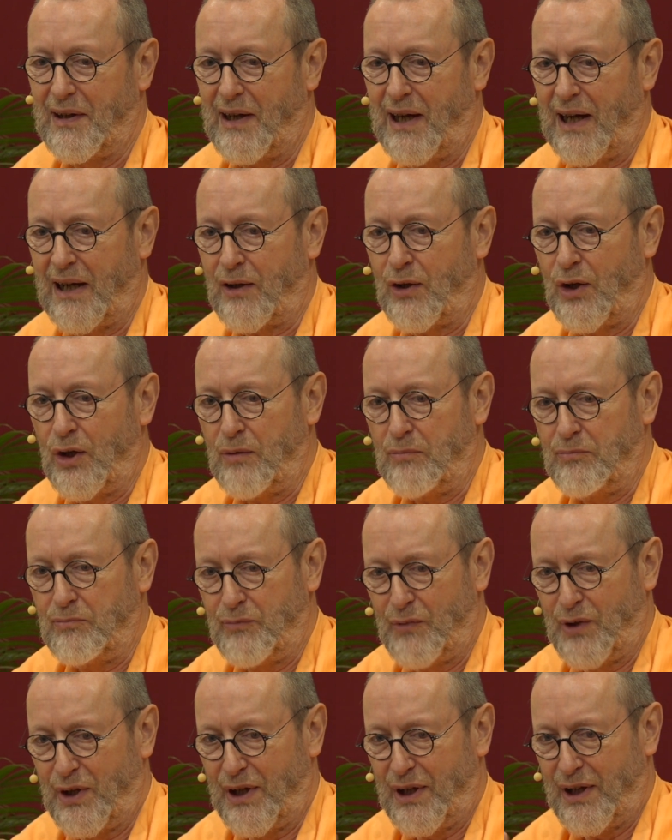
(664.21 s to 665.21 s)
I
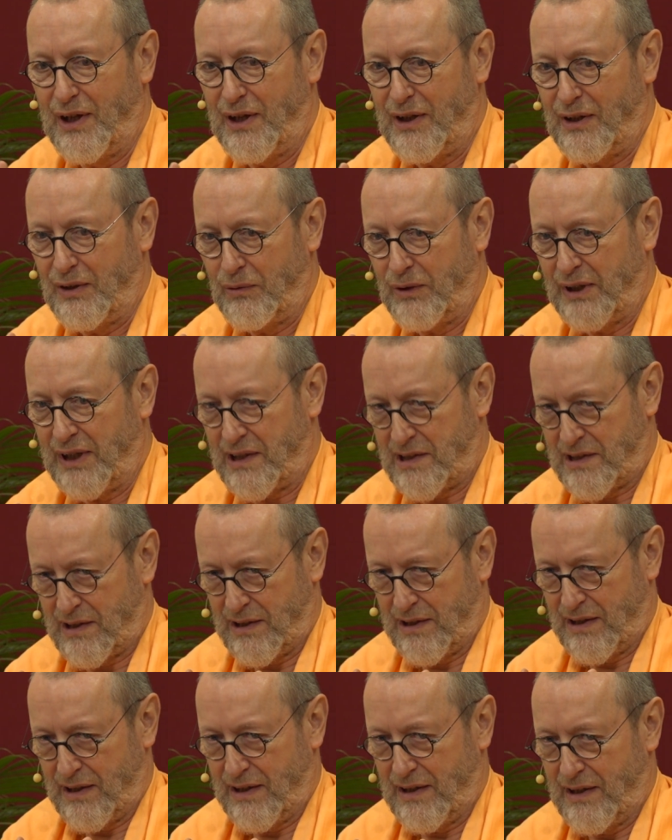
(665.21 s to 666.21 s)
come to that
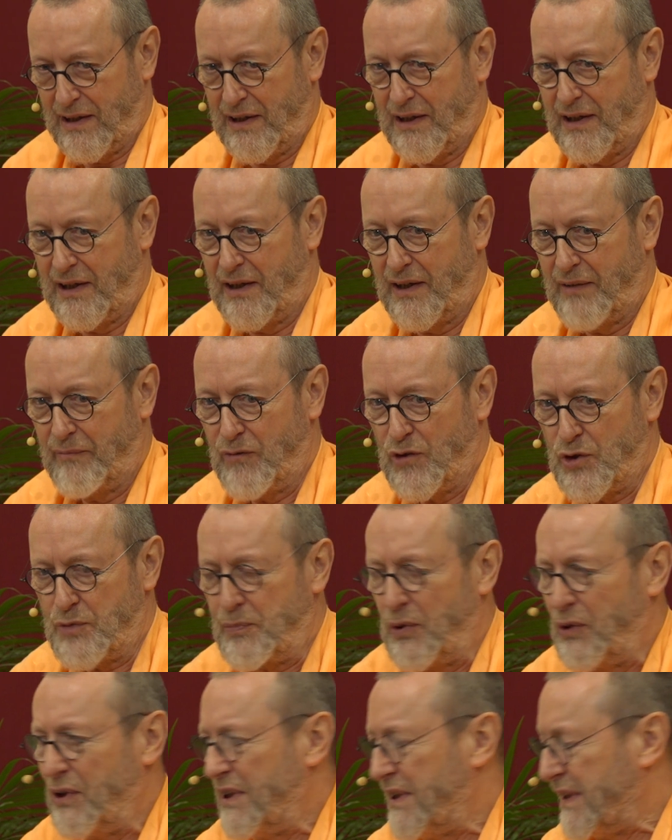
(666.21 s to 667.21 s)

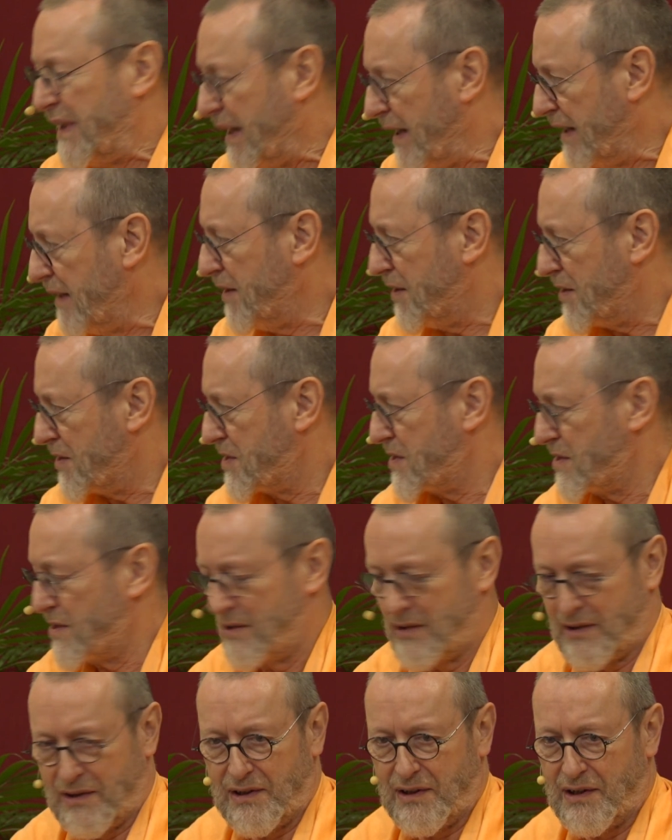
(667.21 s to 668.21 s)
spontaneous
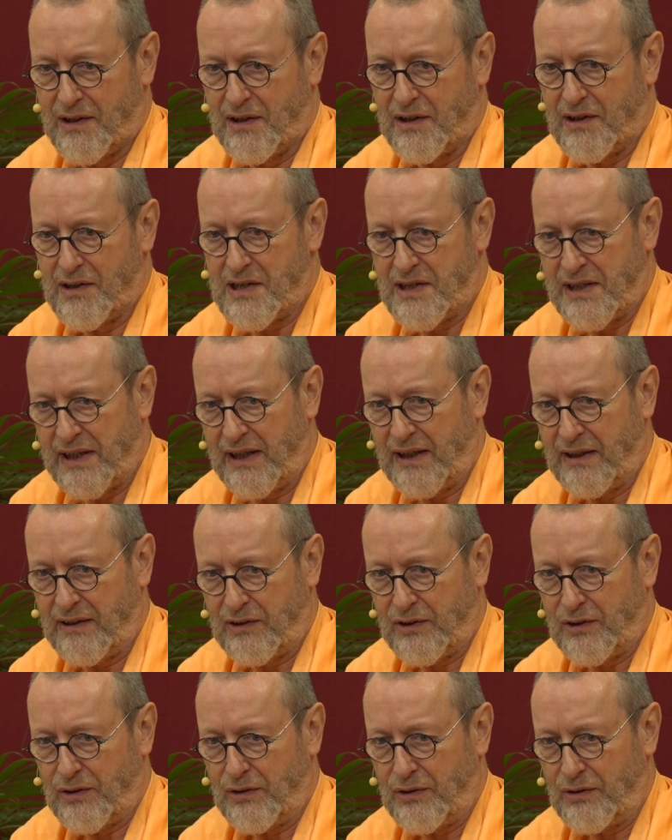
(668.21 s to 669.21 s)

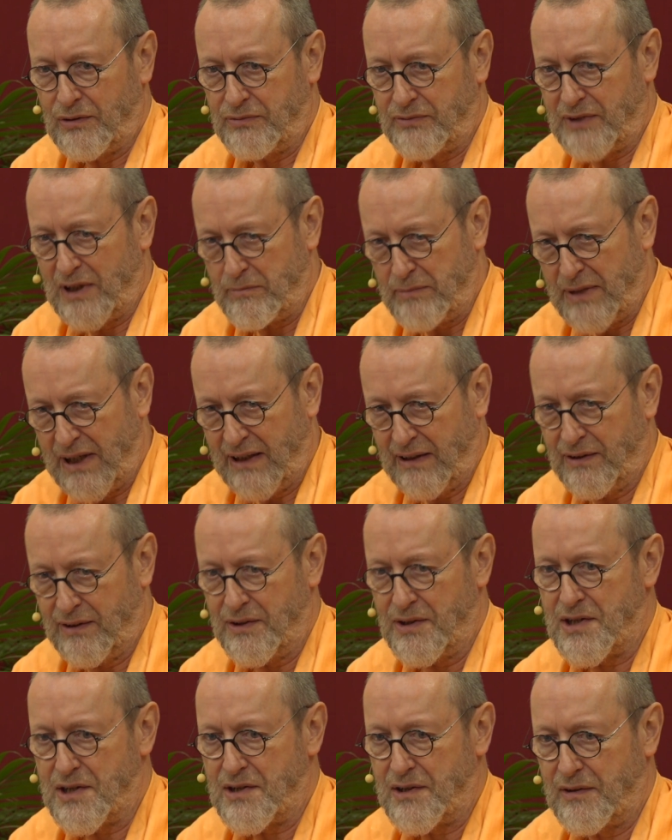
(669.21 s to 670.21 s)
state of
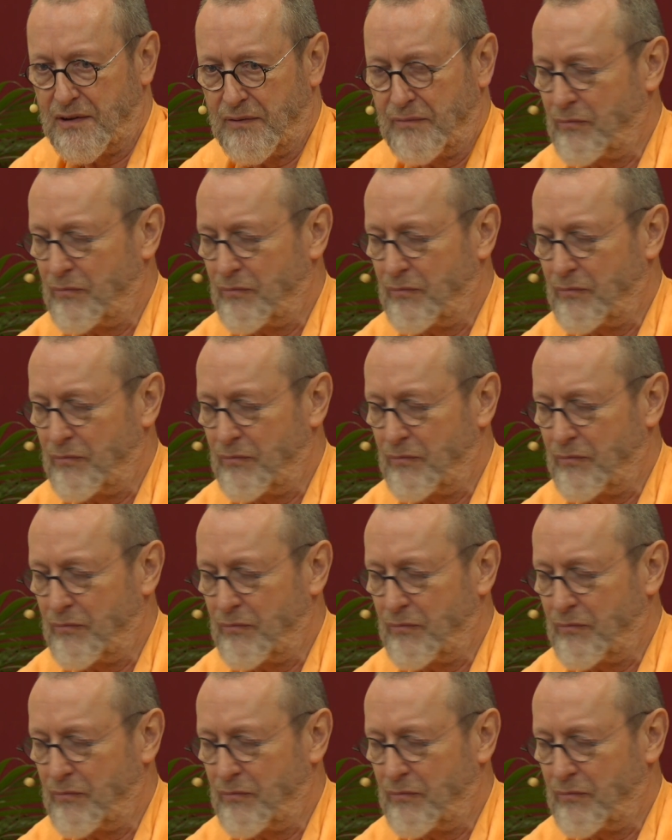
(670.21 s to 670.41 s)
abidance,